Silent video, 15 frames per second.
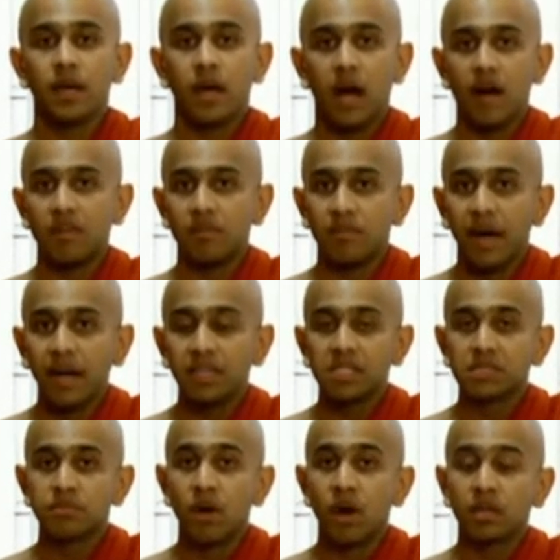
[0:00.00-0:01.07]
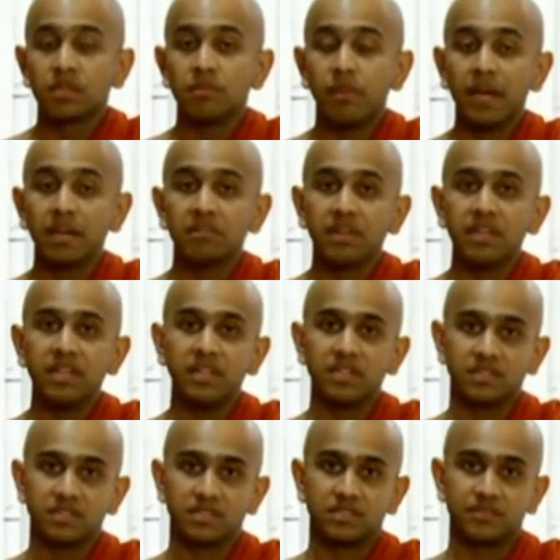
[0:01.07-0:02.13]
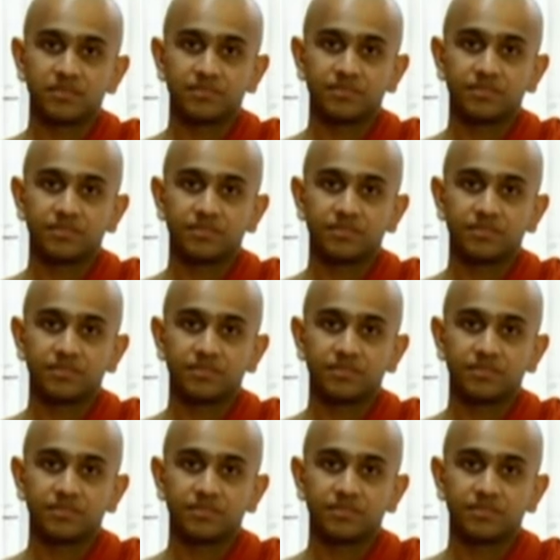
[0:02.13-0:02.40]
Our mind is blocked by greediness.